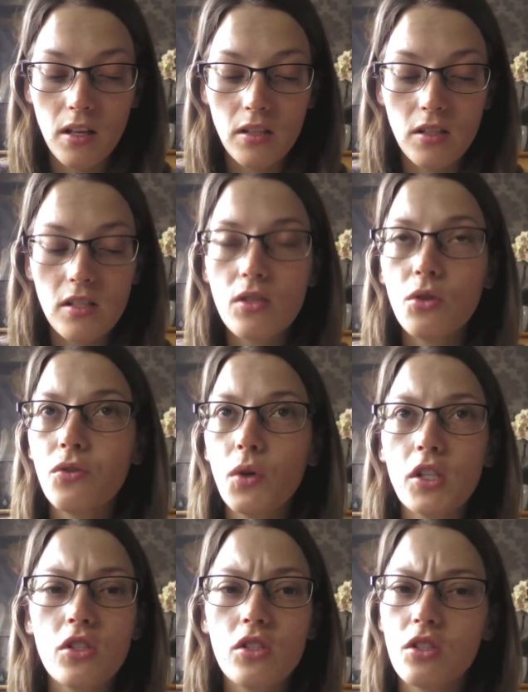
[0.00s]
Just sort of
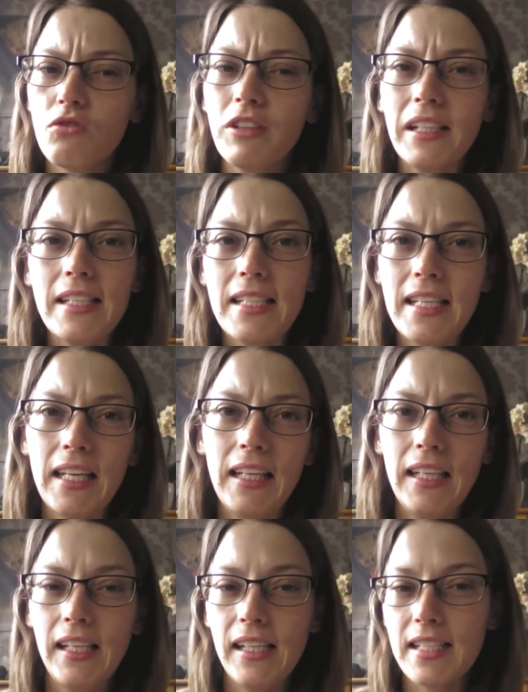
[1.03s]
questions, just really to
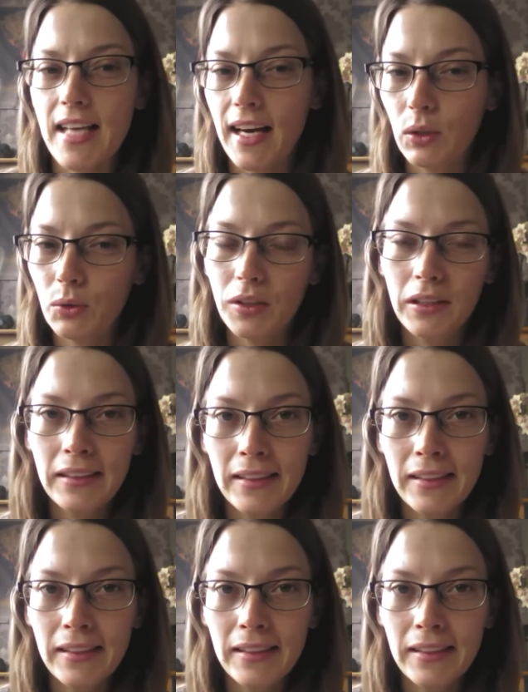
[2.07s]
tease out